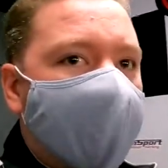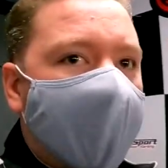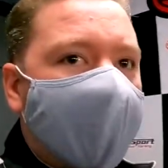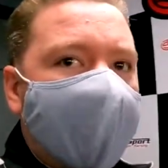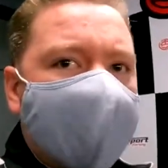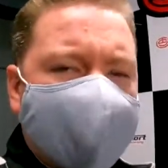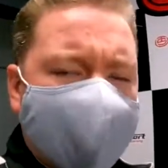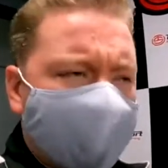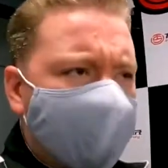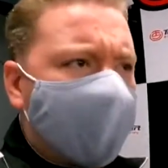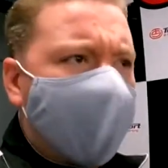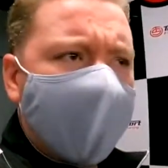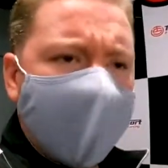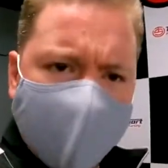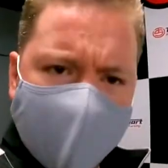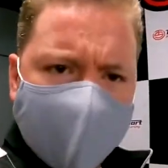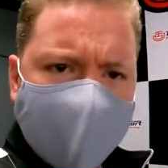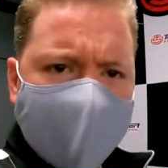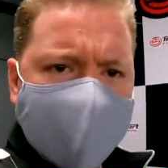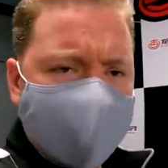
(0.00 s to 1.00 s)
and it's
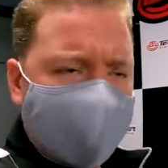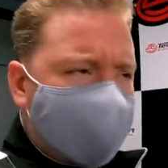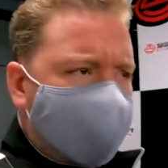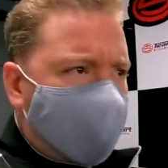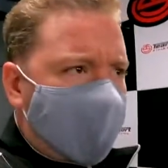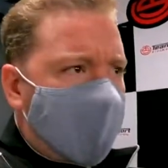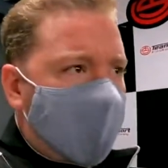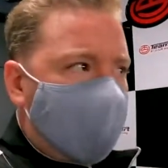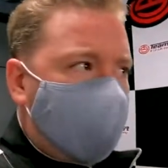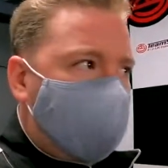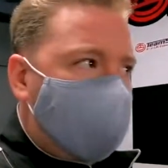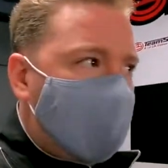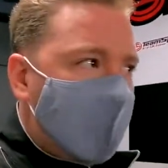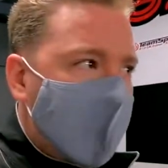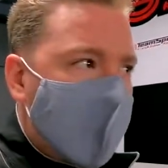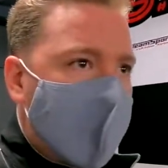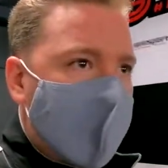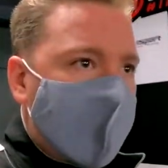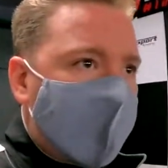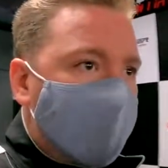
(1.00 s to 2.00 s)
incredibly busy today,
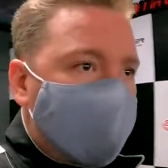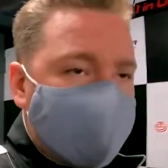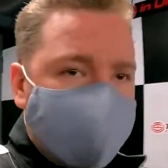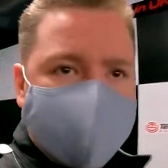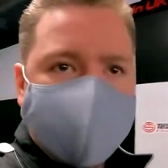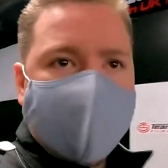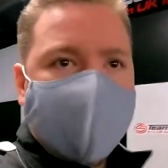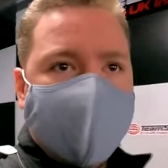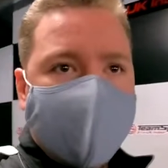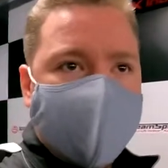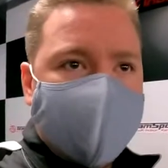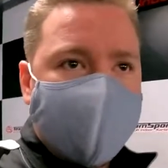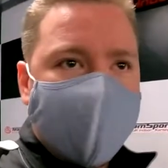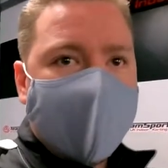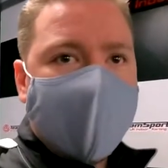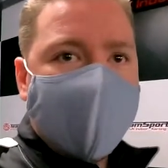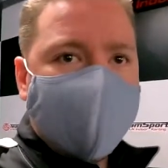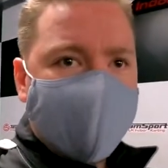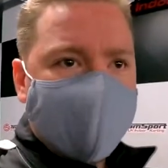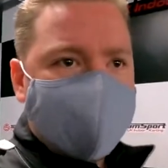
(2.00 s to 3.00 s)
which is really, really
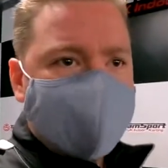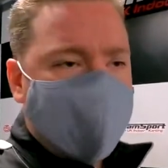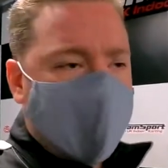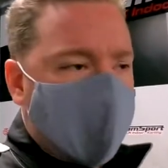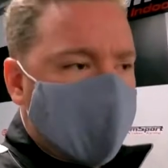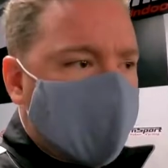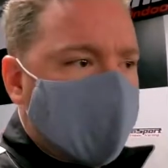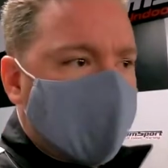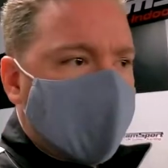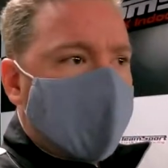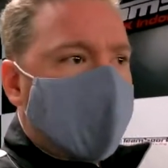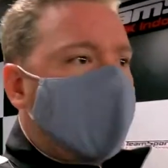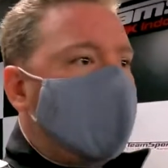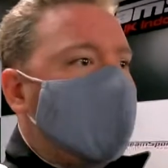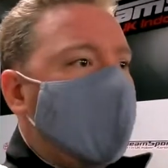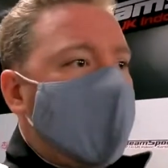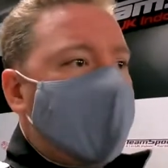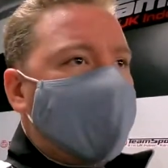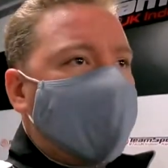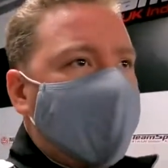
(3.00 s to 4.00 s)
good. Everyone's out,
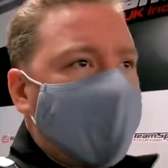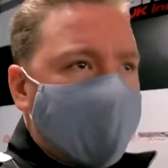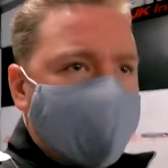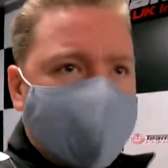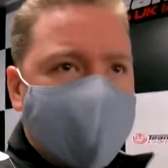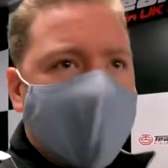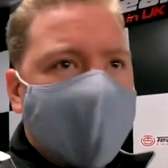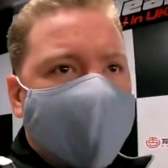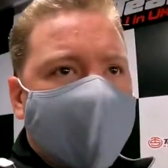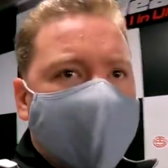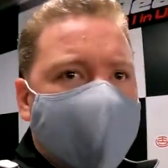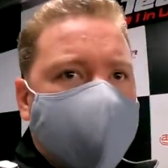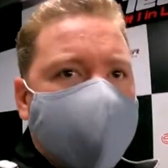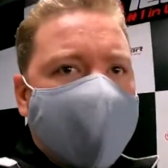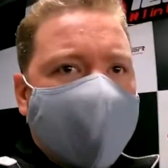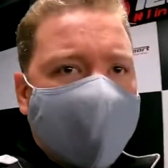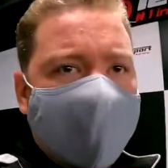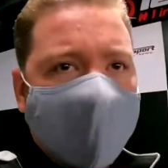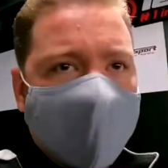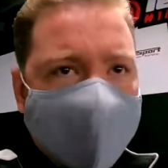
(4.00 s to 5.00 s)
everyone wants to have a
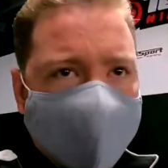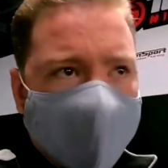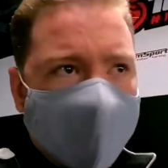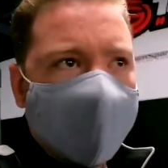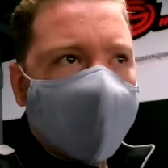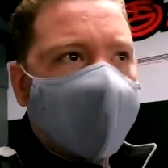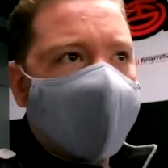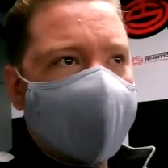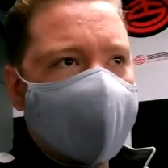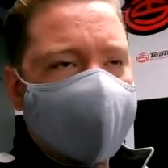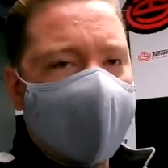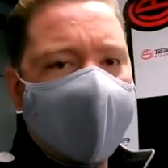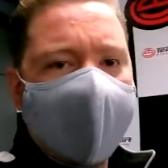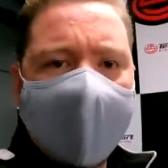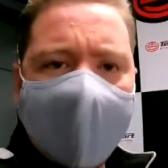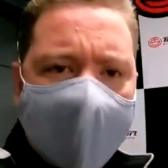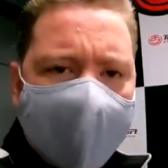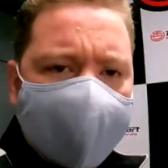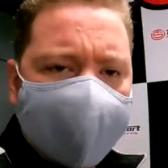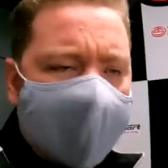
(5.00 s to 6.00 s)
good evening on a
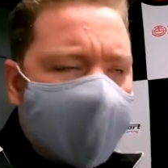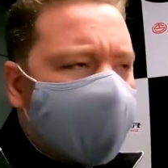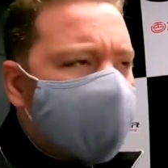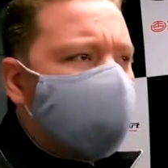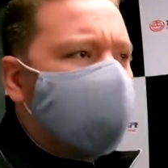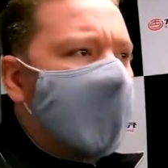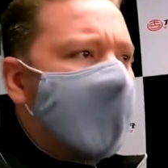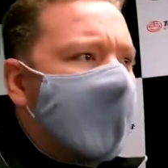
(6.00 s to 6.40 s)
Sunday evening.